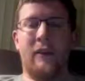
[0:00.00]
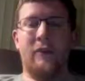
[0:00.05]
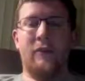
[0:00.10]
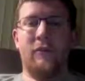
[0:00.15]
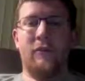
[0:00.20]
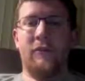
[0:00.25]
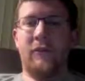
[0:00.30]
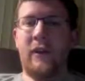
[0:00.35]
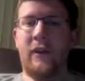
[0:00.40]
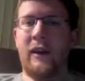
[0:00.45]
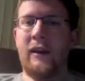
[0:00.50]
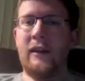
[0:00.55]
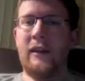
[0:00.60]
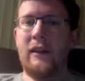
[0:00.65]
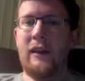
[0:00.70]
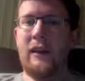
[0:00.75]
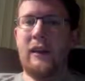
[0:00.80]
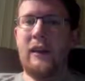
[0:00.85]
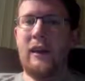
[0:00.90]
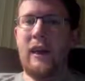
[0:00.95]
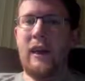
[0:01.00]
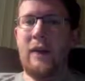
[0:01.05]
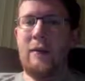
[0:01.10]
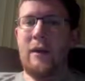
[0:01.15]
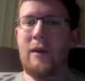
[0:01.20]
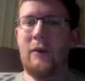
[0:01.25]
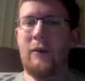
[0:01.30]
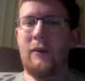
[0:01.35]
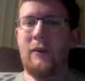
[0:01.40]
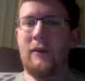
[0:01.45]
Finally, he came
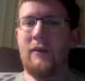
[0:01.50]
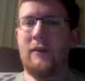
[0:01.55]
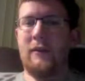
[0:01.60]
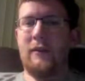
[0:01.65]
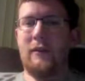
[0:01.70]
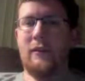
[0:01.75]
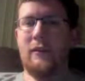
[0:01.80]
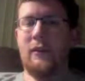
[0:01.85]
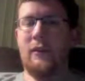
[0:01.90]
out with this